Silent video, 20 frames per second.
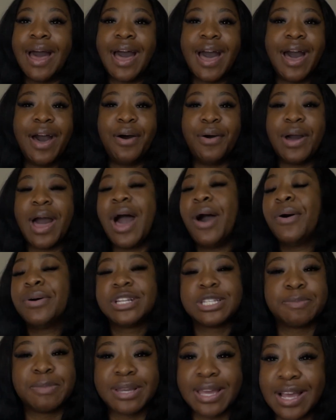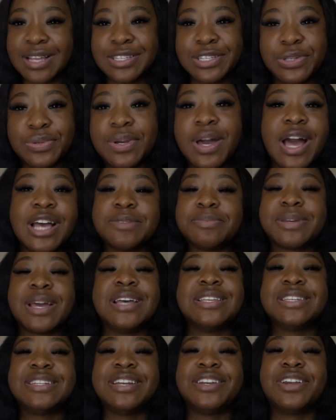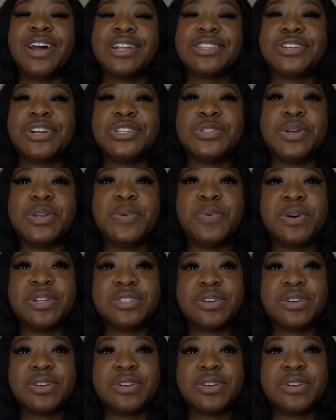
Oh, how old is McKenzie, you guys? McKenzie did not turn twenty-one.